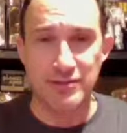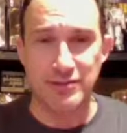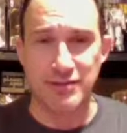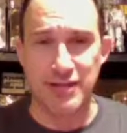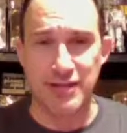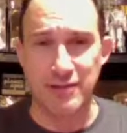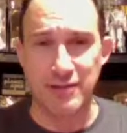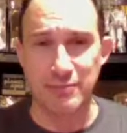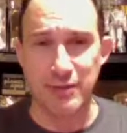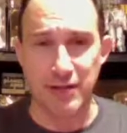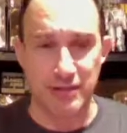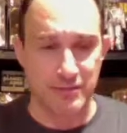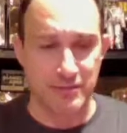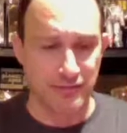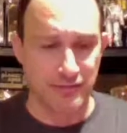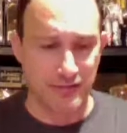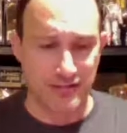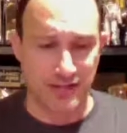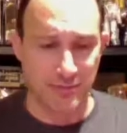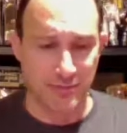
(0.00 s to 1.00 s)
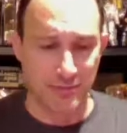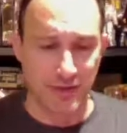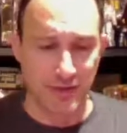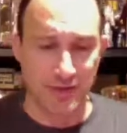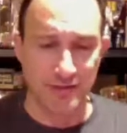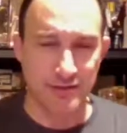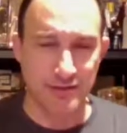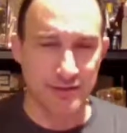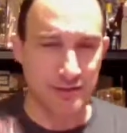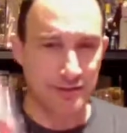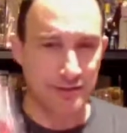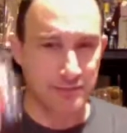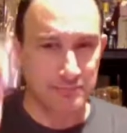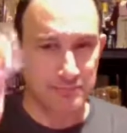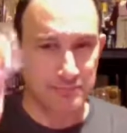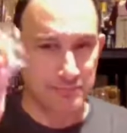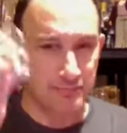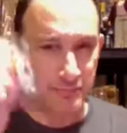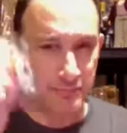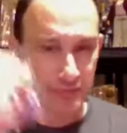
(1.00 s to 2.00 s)
these are $10 for $10. It's
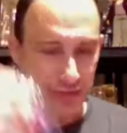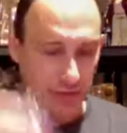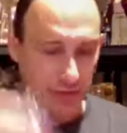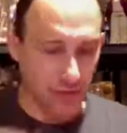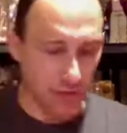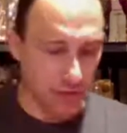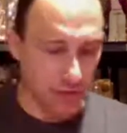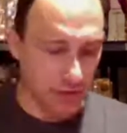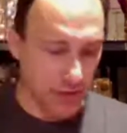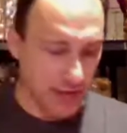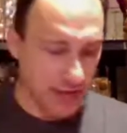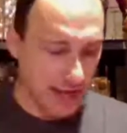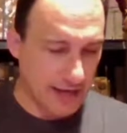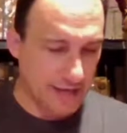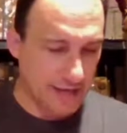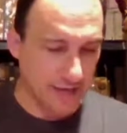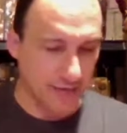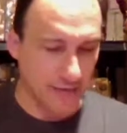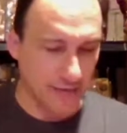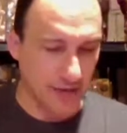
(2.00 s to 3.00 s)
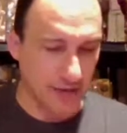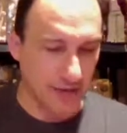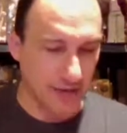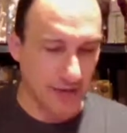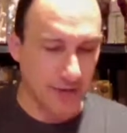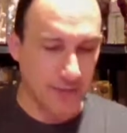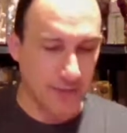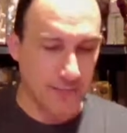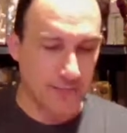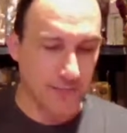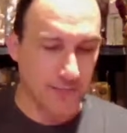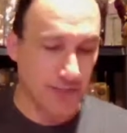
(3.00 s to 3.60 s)
a cool little action figure.